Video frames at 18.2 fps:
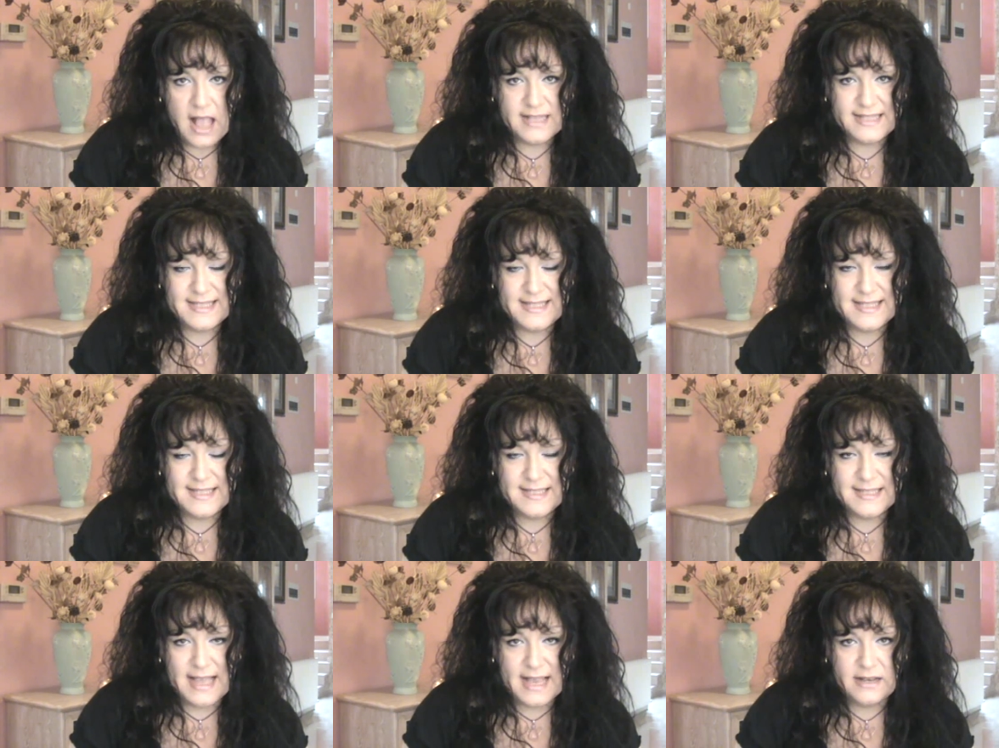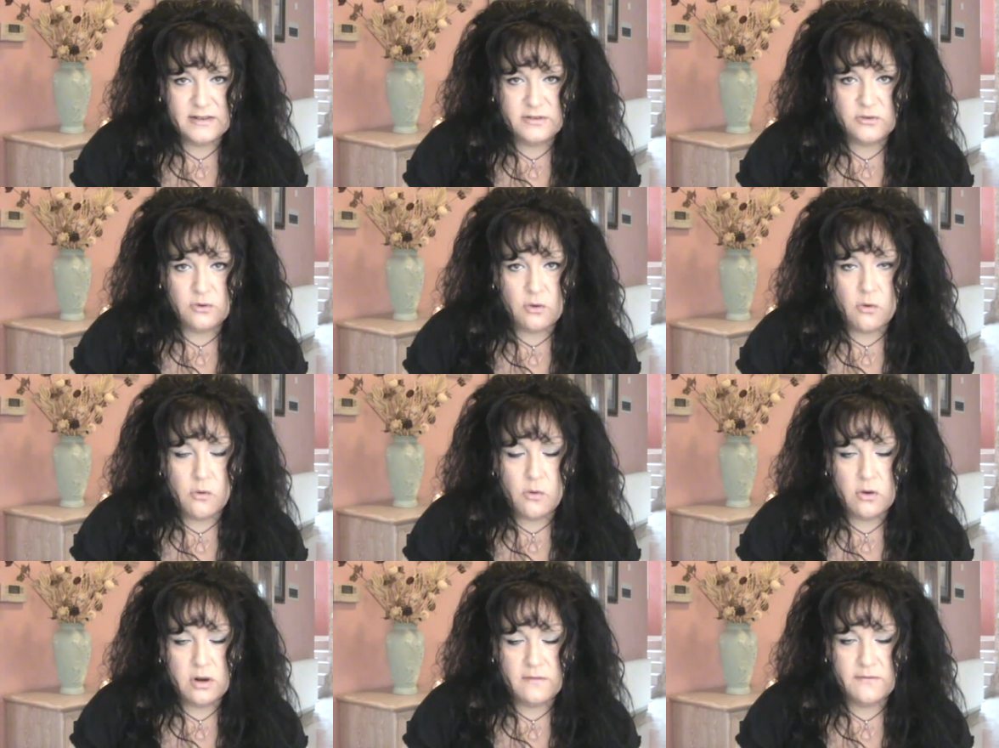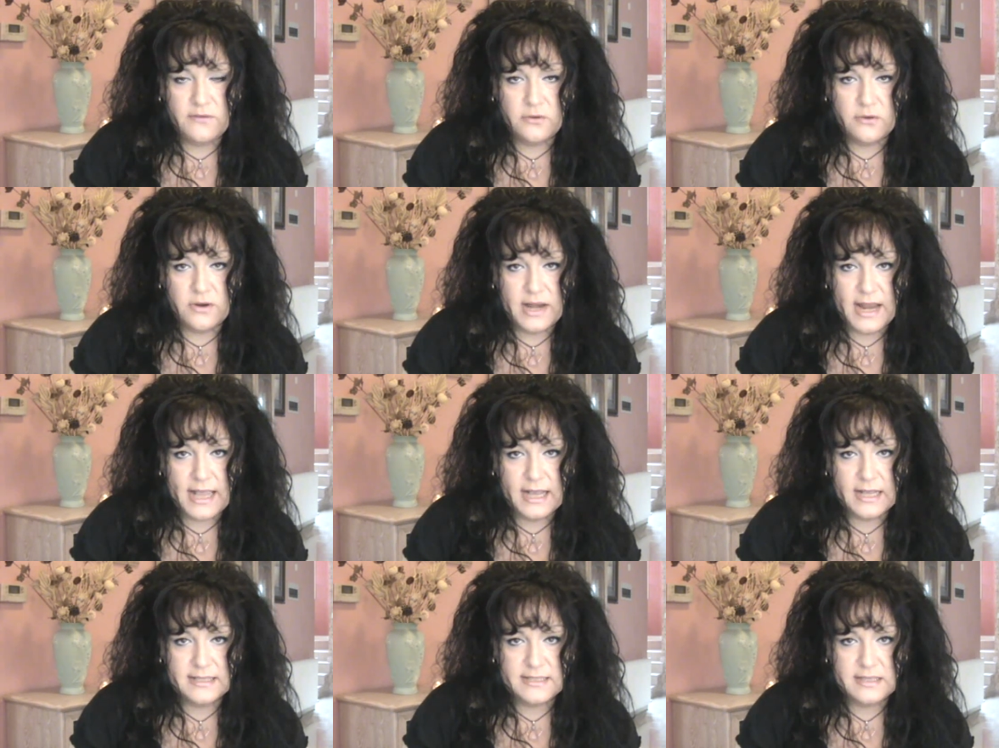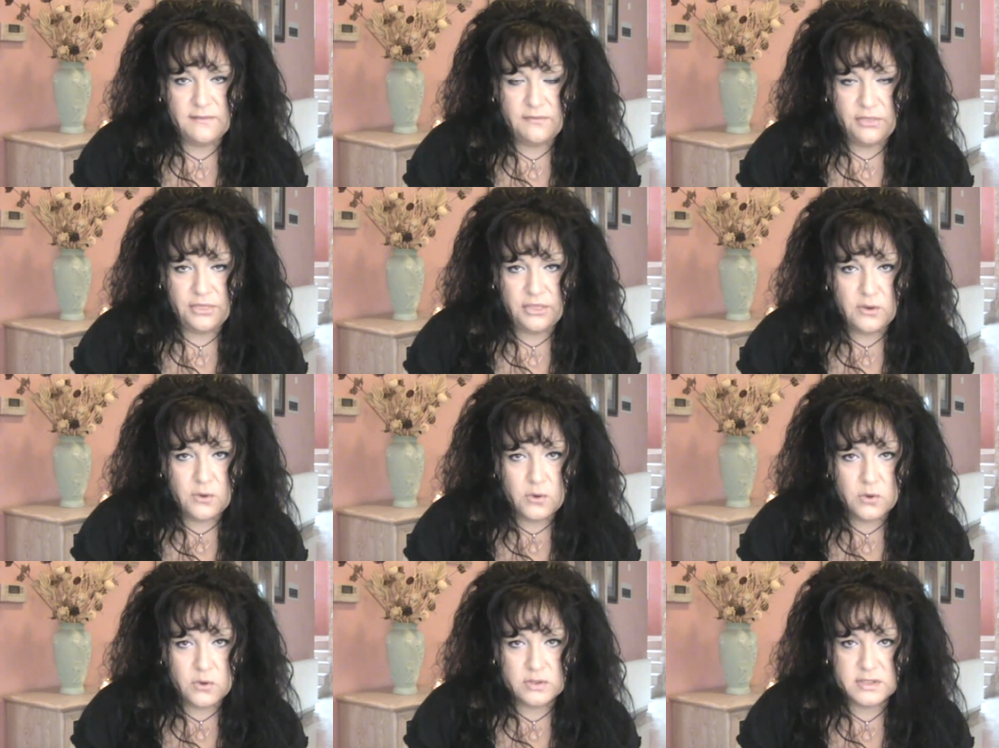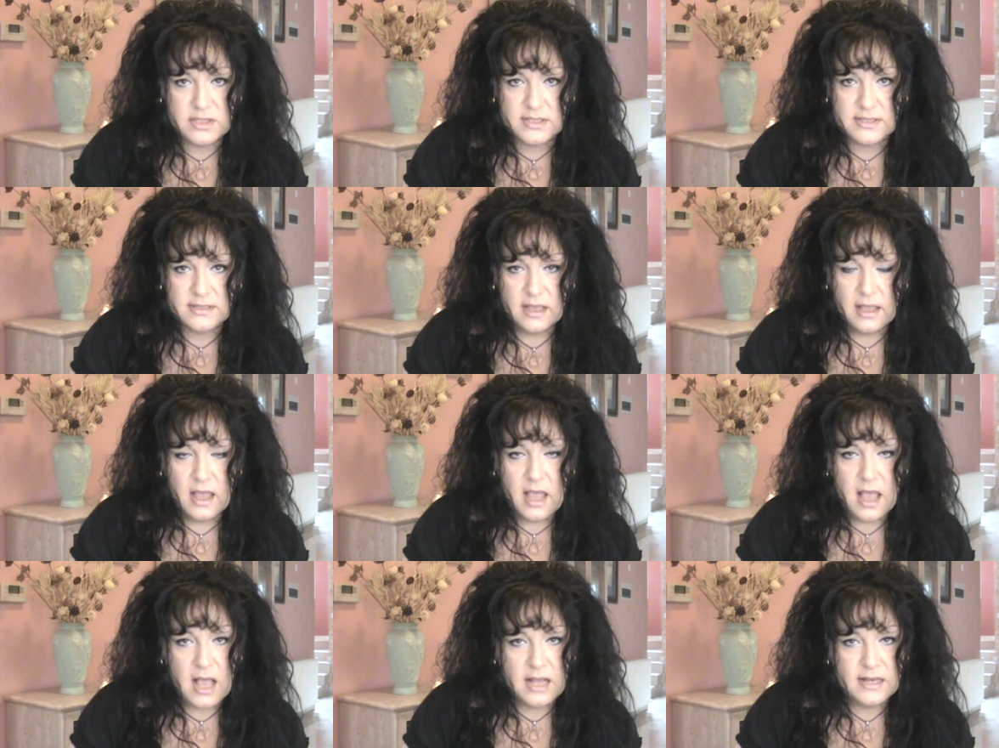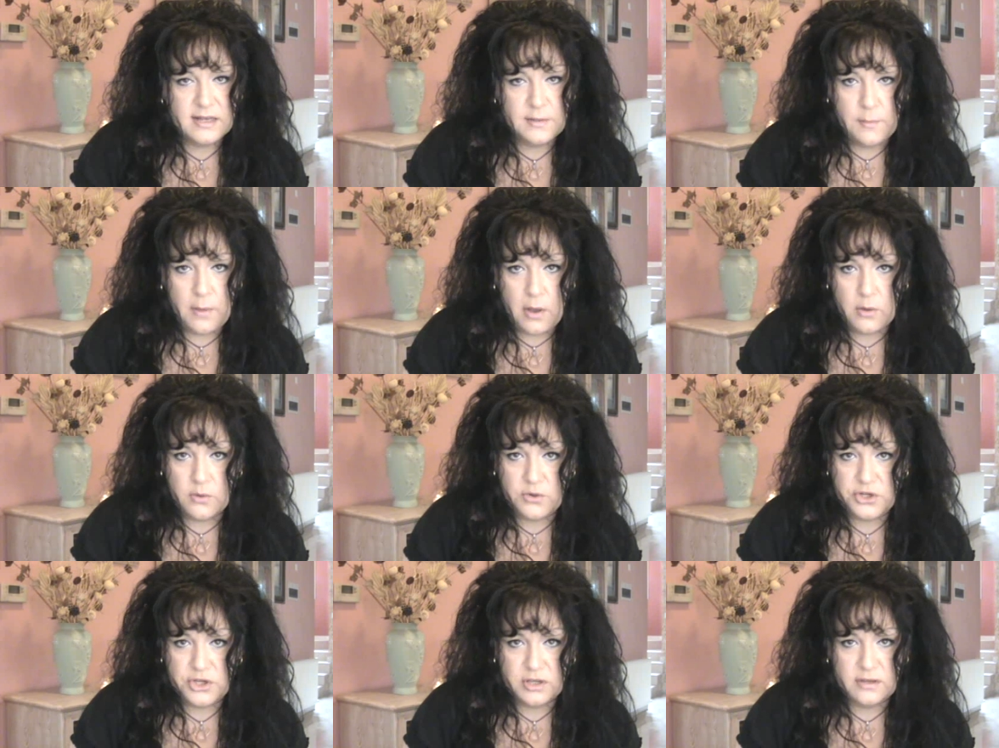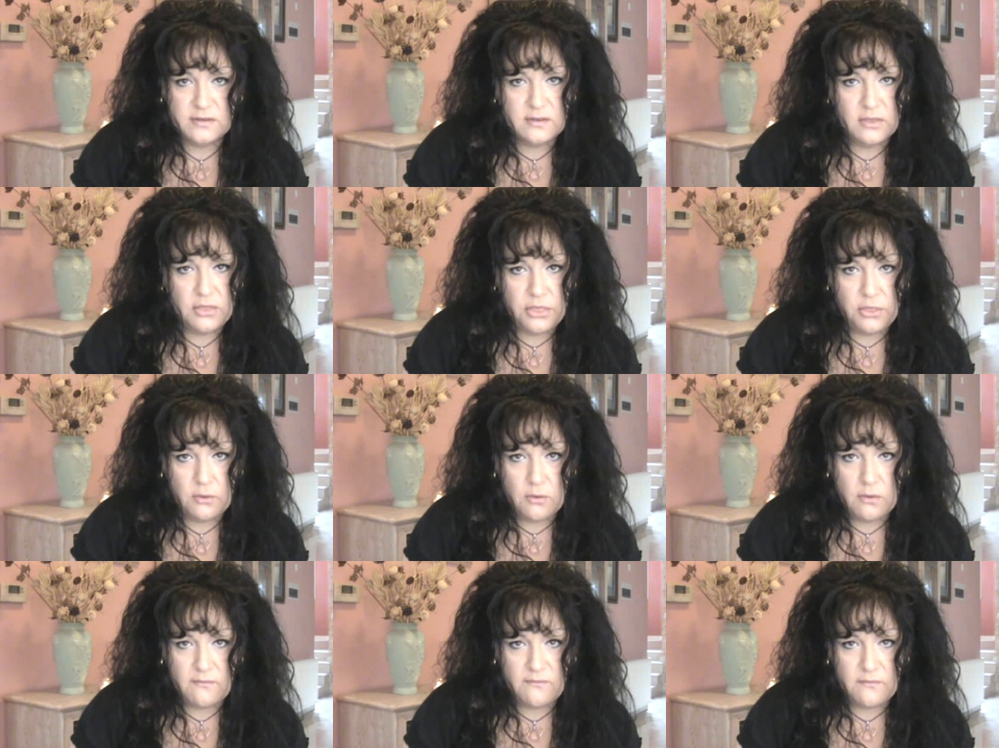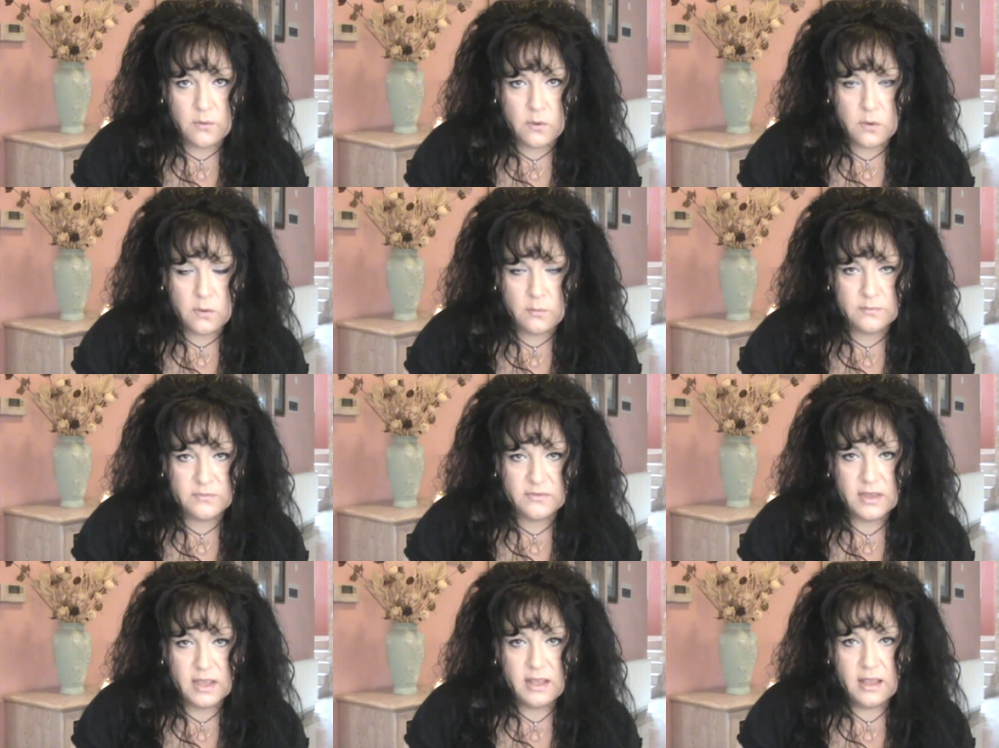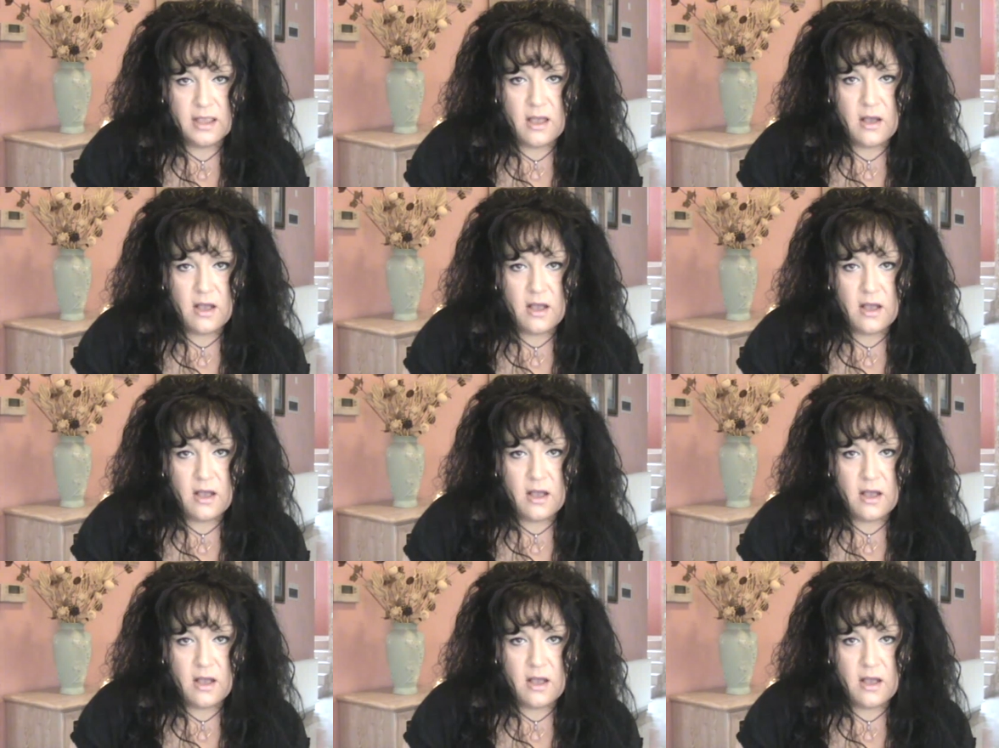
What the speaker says: and send all of your negative thoughts and emotions and thought forms